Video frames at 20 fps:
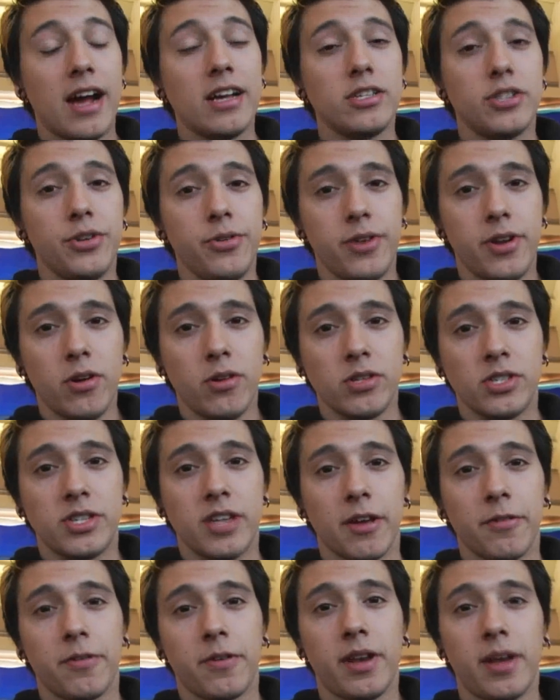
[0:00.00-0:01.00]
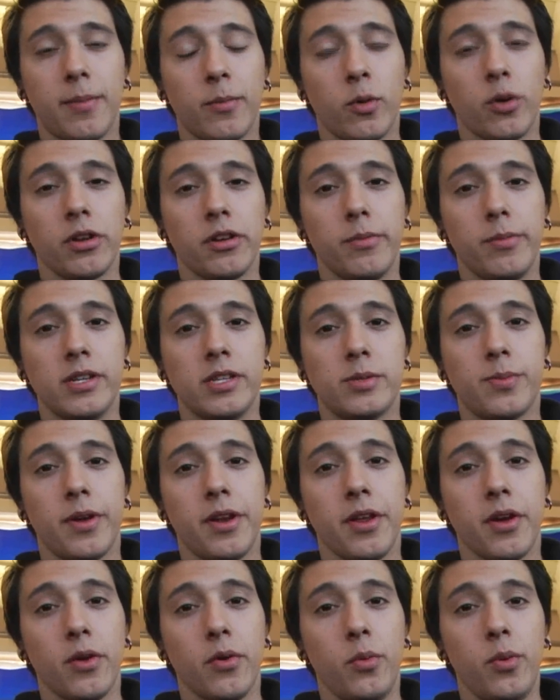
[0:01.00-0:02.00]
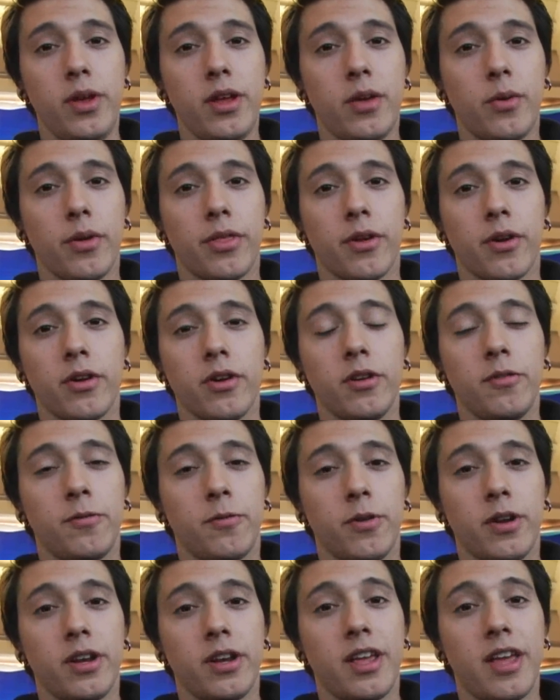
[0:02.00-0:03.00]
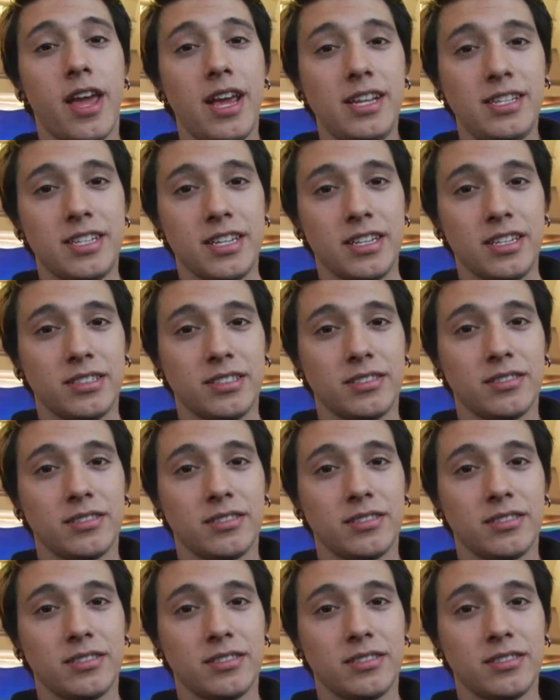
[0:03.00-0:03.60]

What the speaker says: As you know, Stefan, I'm going to be spending a week with our good friend Casey.